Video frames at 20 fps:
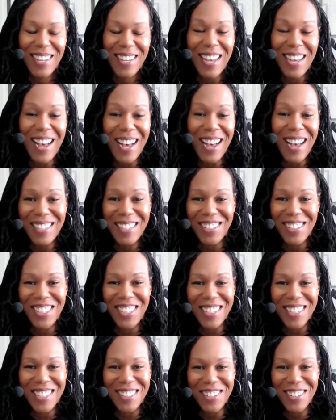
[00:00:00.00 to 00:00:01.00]
Hi, it's
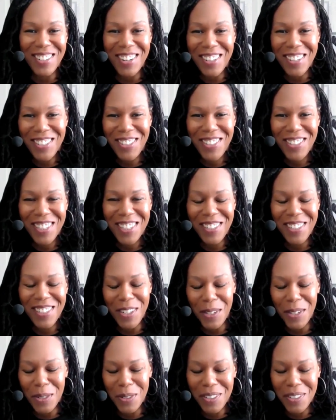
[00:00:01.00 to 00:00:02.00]
Jocelyn Hardrick, your
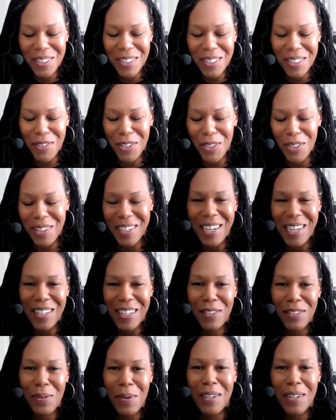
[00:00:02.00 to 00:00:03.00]
host of Journey to
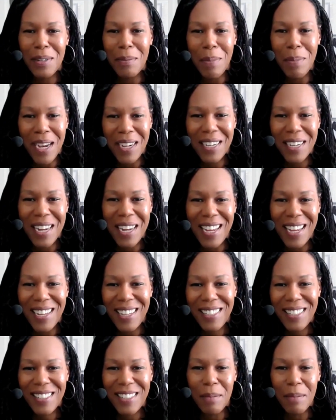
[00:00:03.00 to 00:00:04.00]
Esquire, the
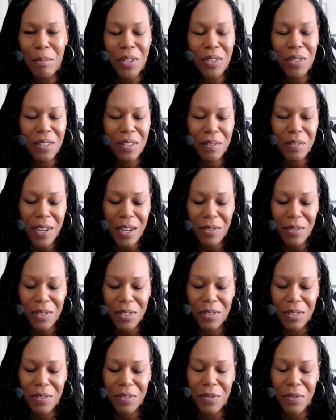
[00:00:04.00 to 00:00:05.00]
podcast. I'm also the
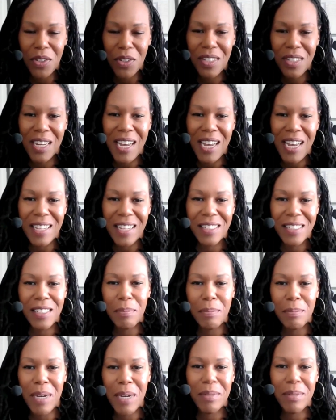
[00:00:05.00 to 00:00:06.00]
founder of Diversity Access
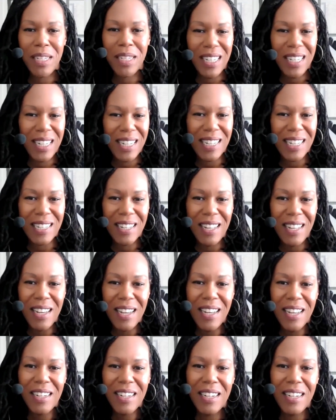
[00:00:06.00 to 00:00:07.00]
Pipeline, Inc.,
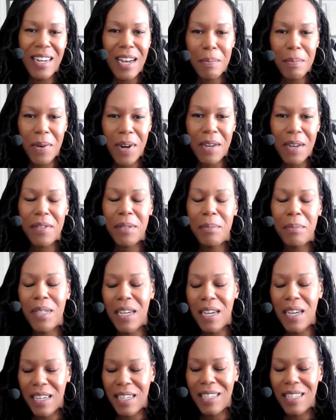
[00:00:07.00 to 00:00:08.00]
the nonprofit
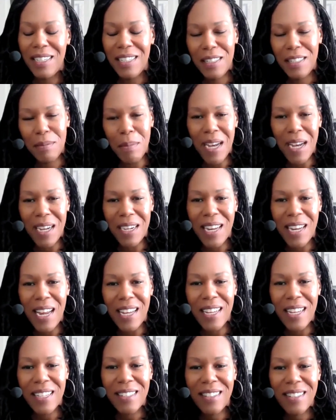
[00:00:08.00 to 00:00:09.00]
behind this
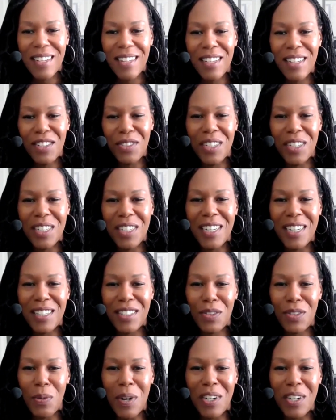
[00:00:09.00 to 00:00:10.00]
podcast, and Journey to
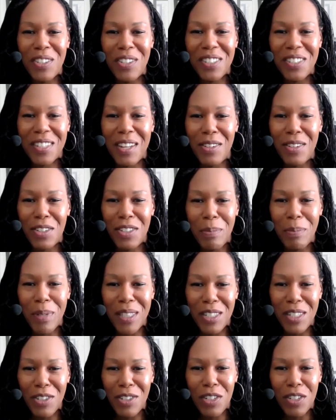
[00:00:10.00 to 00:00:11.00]
Esquire, the Scholarship and
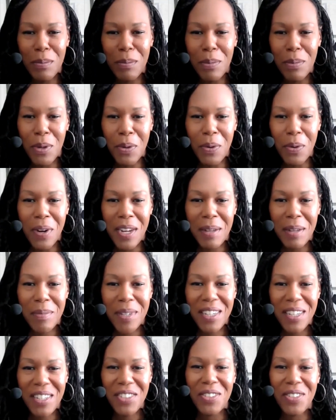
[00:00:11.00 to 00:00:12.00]
Leadership Program,
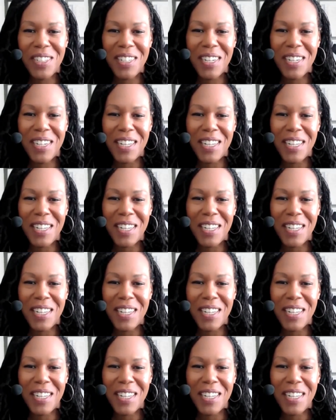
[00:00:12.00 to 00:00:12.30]
and Journey to